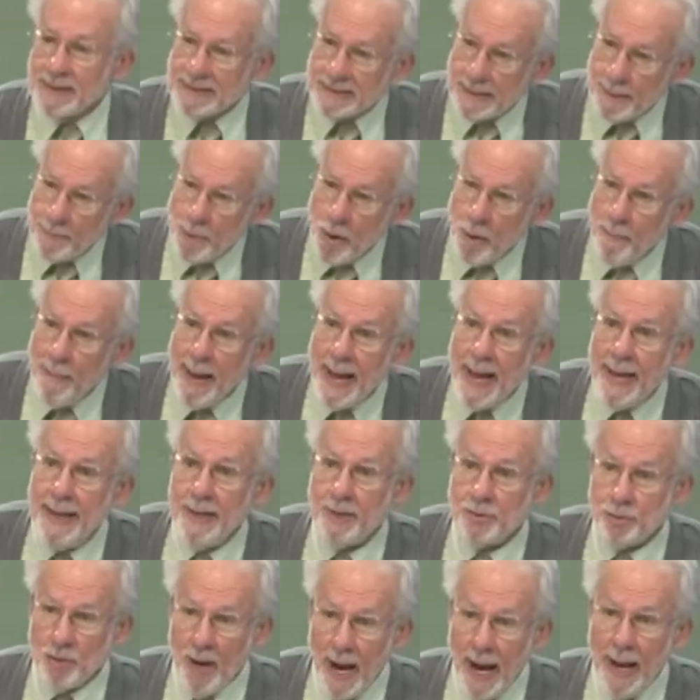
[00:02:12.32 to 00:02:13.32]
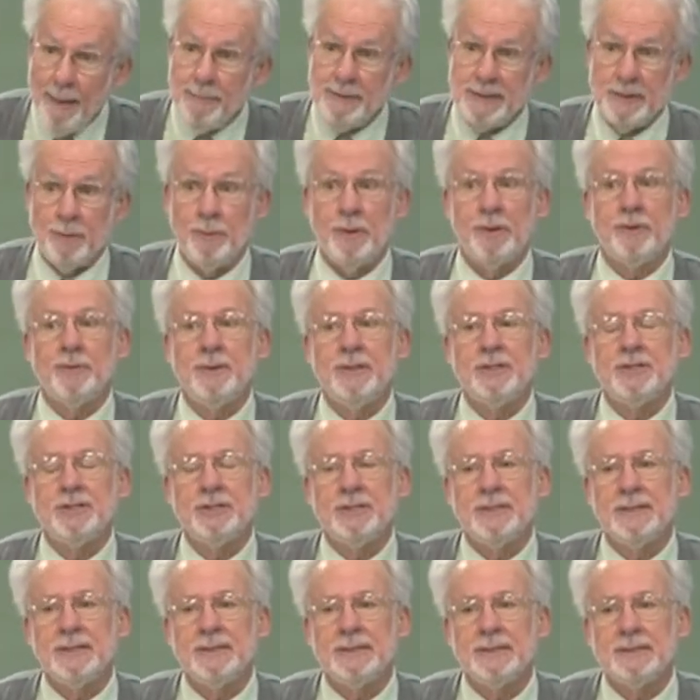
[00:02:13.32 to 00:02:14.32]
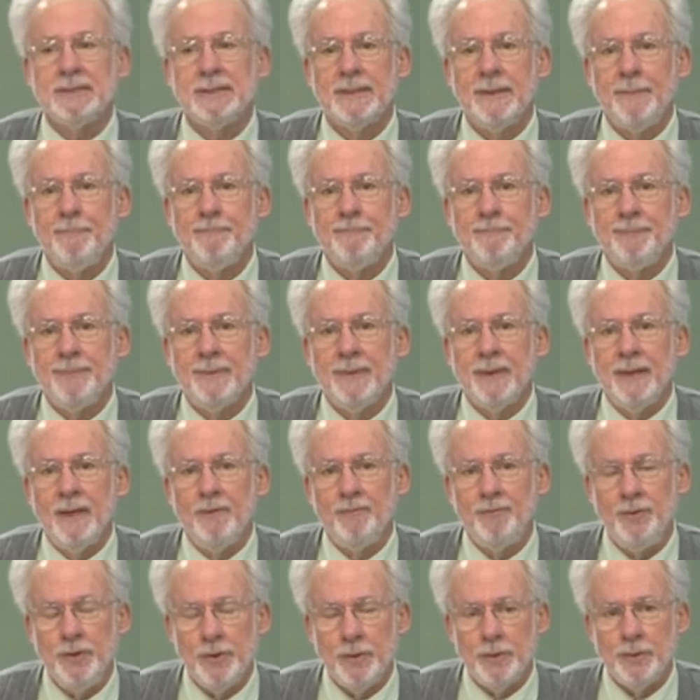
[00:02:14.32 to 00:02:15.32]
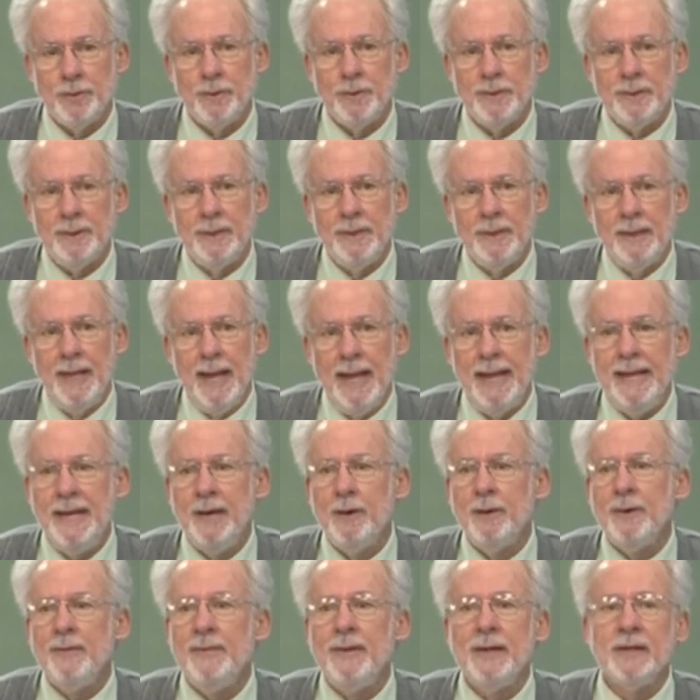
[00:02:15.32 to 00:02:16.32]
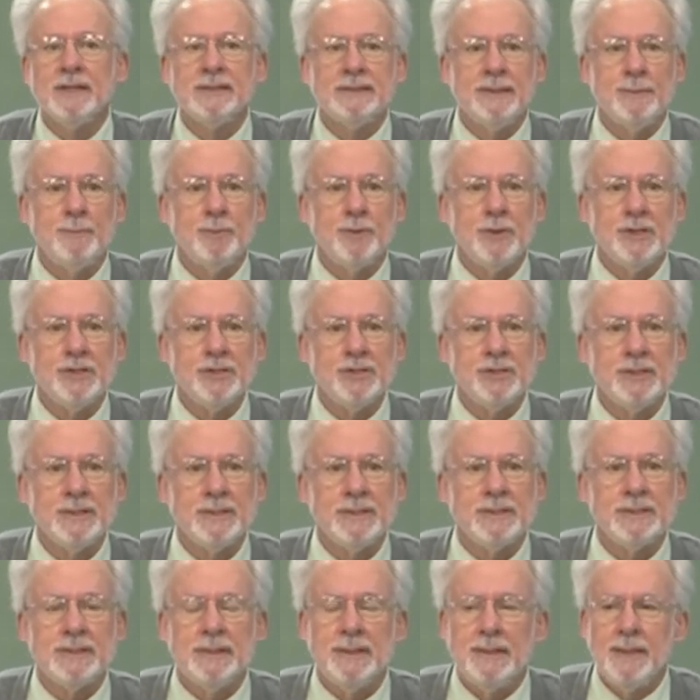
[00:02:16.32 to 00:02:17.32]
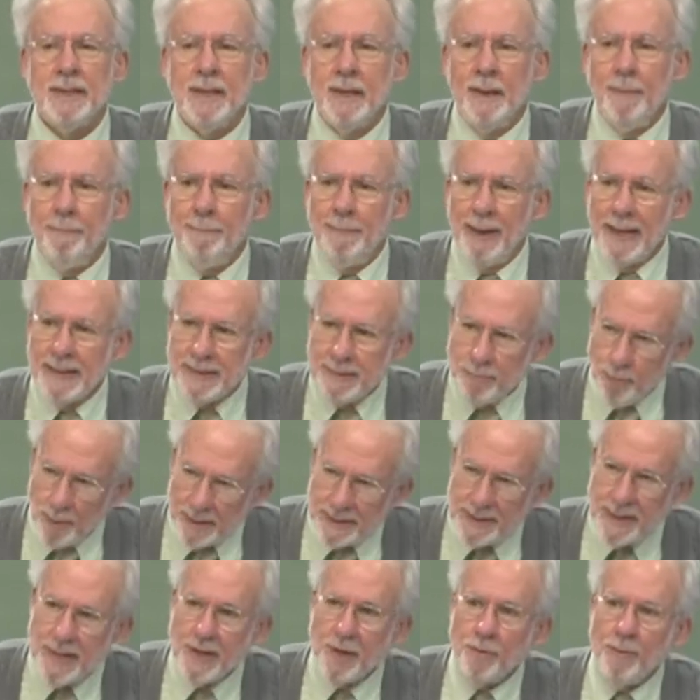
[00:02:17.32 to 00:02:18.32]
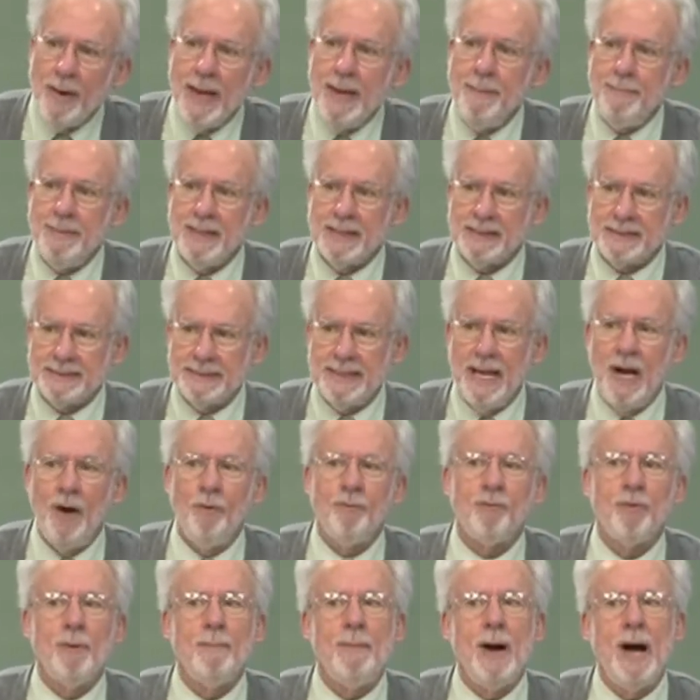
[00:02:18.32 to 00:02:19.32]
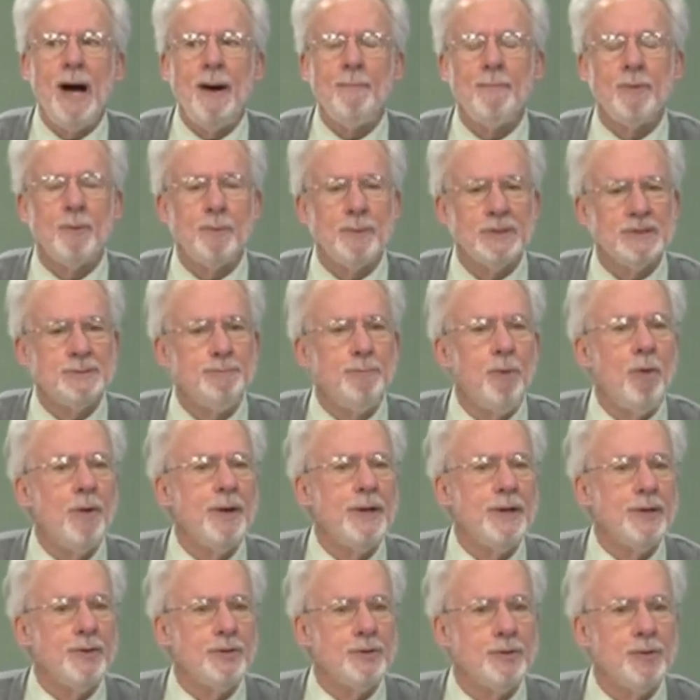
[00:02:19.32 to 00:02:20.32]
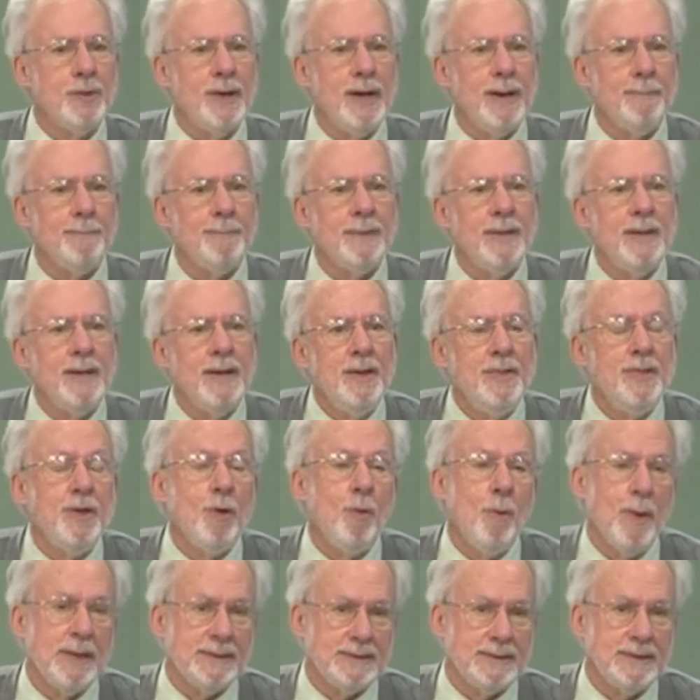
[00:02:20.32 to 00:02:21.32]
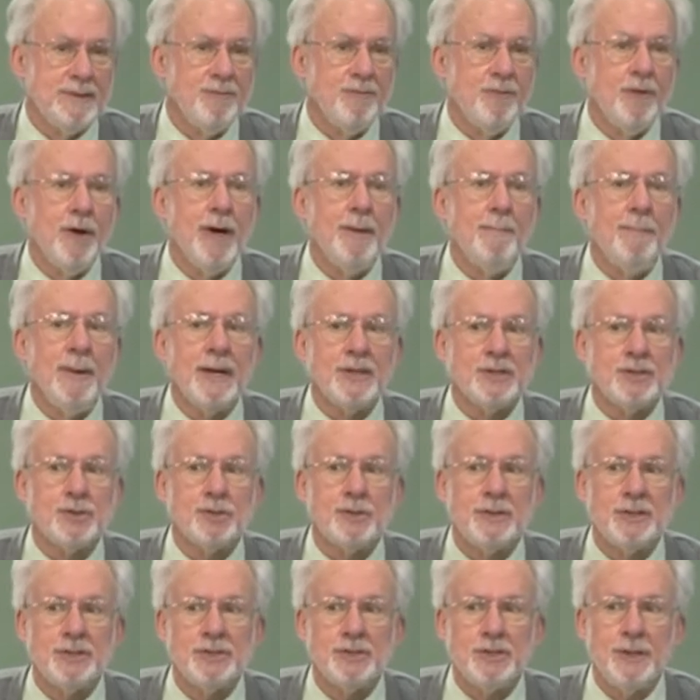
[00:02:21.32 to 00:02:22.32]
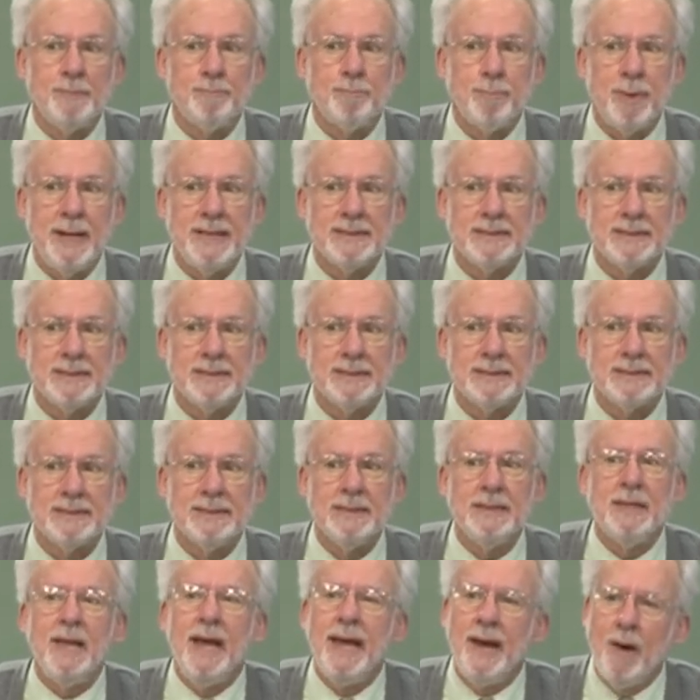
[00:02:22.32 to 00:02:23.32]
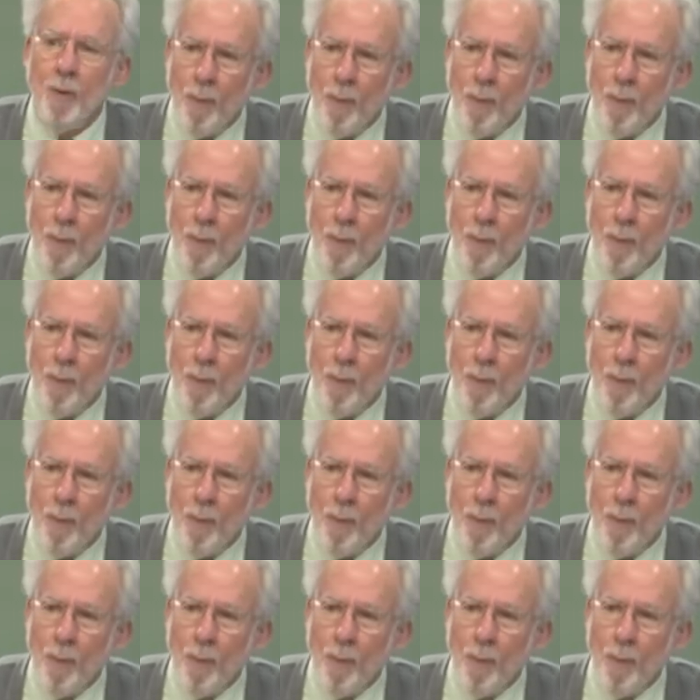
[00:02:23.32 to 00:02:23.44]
There were some nomadic tribes that were Christians, few, and here and there some Christians. But within Arabia itself, where Muhammad was born and grew up, there wasn't very much Christian presence